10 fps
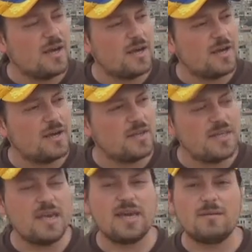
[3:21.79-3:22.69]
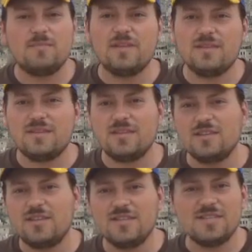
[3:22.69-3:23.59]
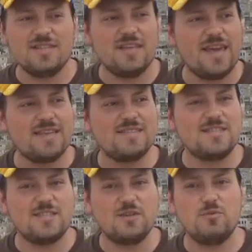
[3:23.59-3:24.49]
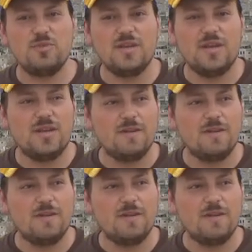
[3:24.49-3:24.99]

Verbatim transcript: Uh, yeah, the, the, this city has its own.